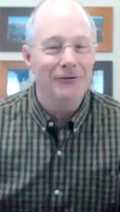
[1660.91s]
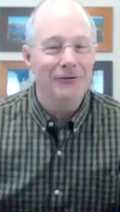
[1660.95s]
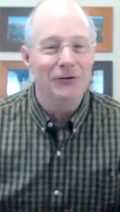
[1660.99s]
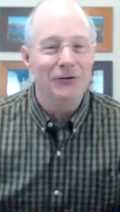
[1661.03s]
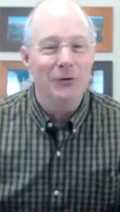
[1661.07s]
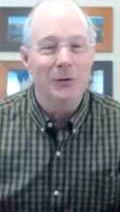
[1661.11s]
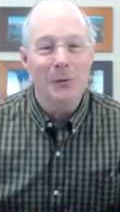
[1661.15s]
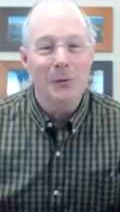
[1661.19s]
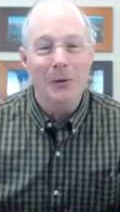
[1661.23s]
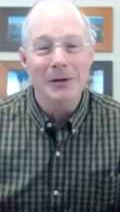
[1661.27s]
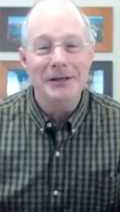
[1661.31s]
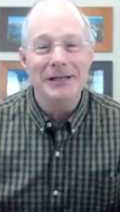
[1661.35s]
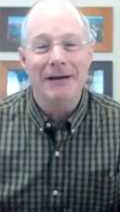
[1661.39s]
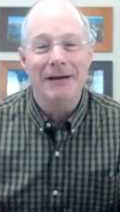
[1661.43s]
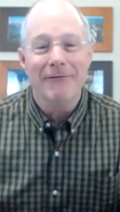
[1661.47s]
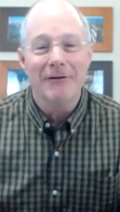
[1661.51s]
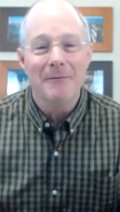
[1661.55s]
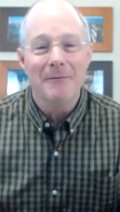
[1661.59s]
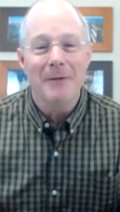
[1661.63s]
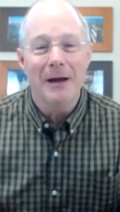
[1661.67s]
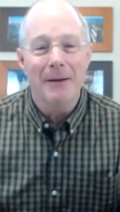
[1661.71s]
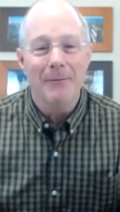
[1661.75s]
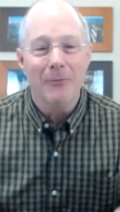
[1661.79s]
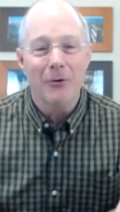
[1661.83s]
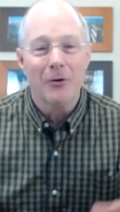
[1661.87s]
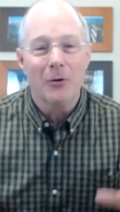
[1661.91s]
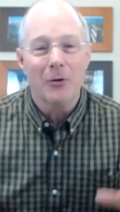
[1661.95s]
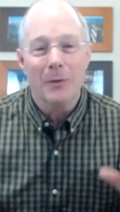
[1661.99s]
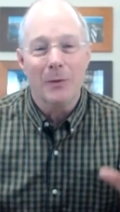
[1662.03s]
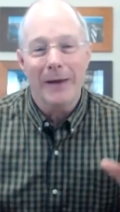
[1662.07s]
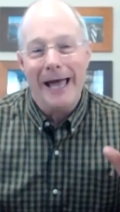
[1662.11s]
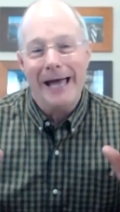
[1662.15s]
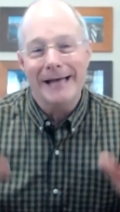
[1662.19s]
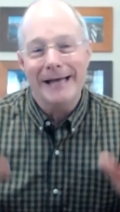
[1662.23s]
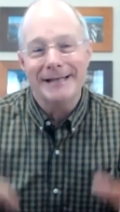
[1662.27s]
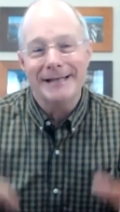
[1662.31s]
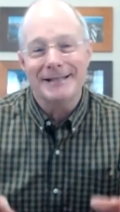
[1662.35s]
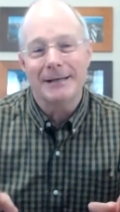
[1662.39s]
So we went to every member and we
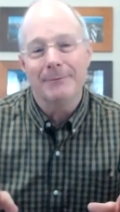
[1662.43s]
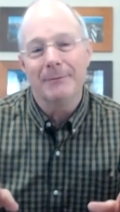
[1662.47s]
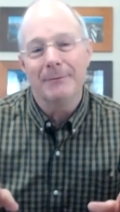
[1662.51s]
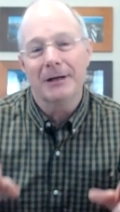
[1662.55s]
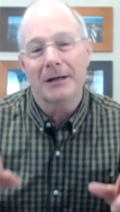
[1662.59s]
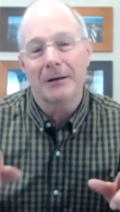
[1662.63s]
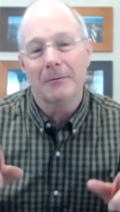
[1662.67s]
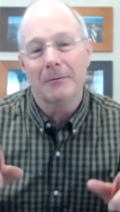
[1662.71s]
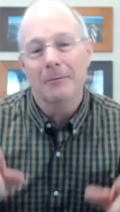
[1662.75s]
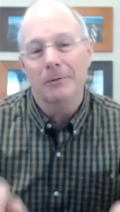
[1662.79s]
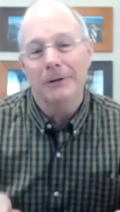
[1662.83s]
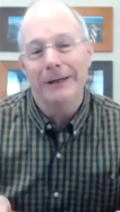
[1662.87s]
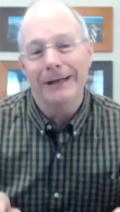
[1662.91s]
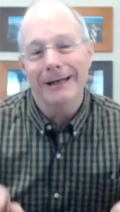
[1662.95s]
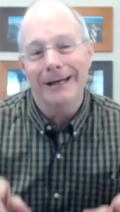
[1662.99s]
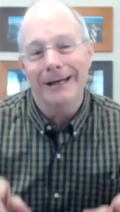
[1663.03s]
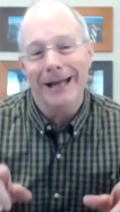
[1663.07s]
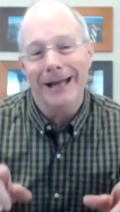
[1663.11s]
asked them to complete